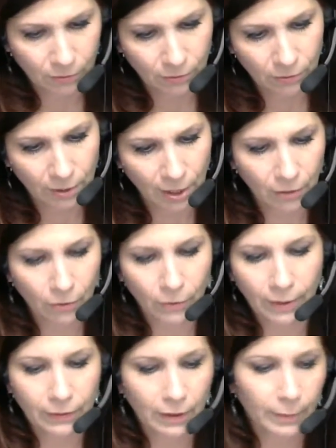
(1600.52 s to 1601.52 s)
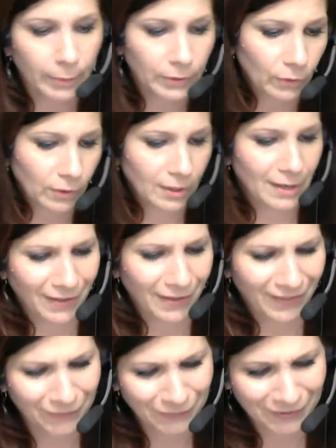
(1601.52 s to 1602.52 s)
Yeah. Oh, I thought I put the wrong name on
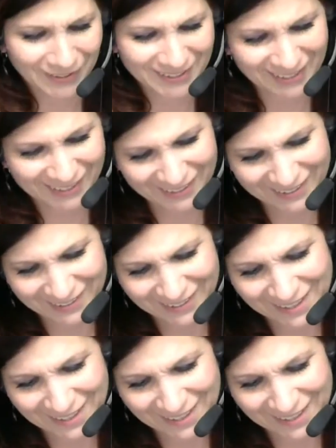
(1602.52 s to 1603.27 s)
there for a second.